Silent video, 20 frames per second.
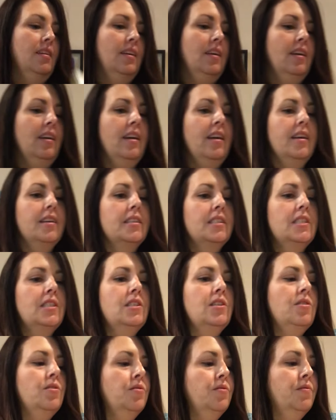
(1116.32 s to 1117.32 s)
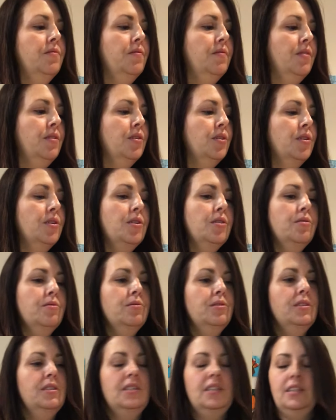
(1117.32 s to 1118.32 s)
Okay, so the
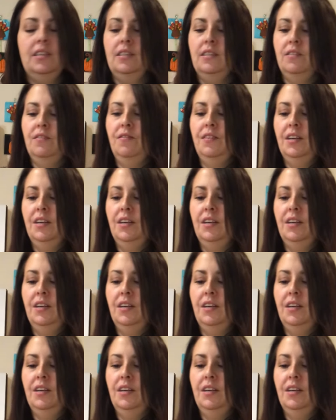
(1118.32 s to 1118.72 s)
ghost is